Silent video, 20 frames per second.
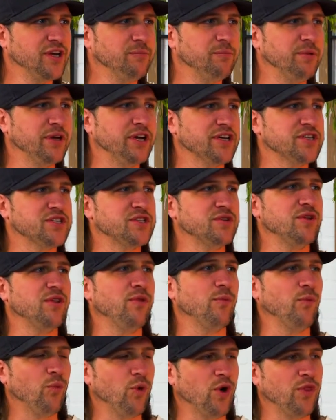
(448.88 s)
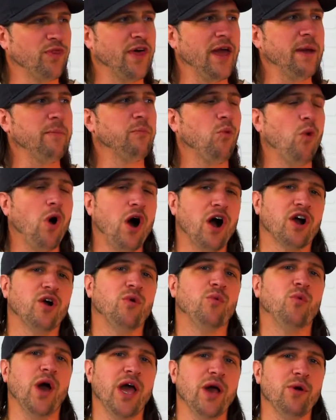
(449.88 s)
Because what they walk
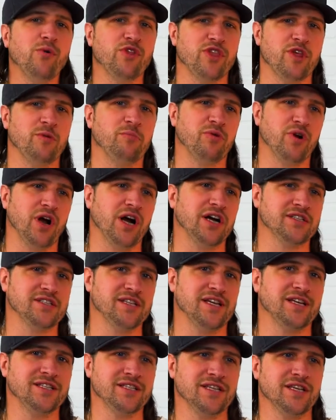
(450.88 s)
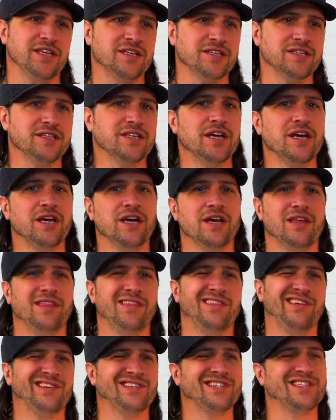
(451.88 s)
away with and process is,
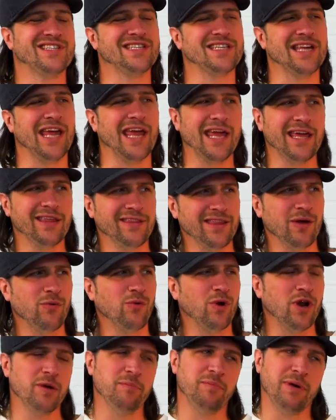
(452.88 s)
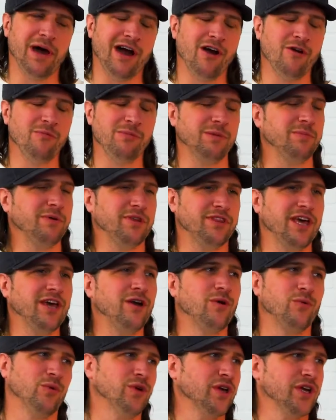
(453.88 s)
they're saying they want to empower me, but they
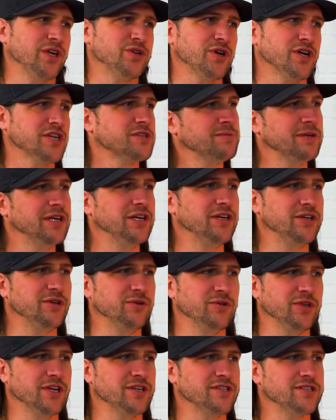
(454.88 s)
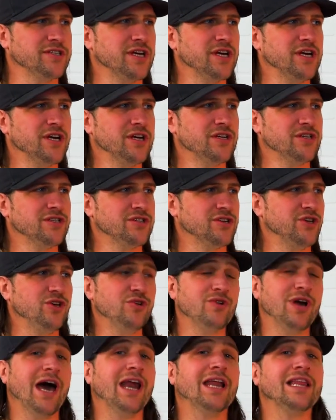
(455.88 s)
don't really trust me to do this. So you
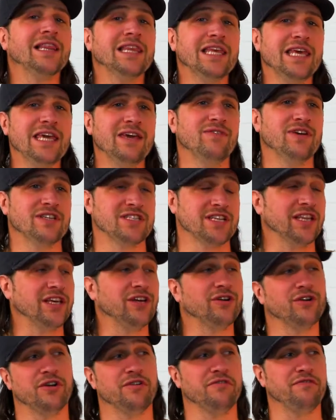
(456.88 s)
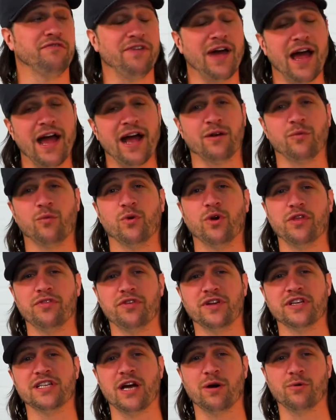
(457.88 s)
got to leave as a leader. And in fact, one of the
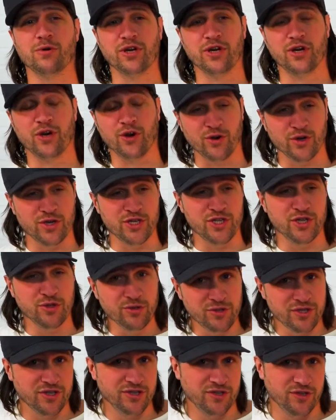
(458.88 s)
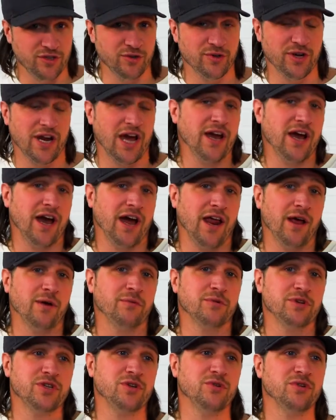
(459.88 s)
things I would encourage you to do, and I
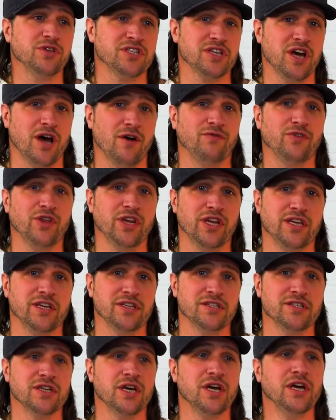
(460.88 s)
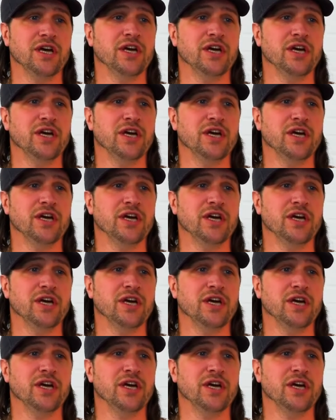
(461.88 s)
would do this often, is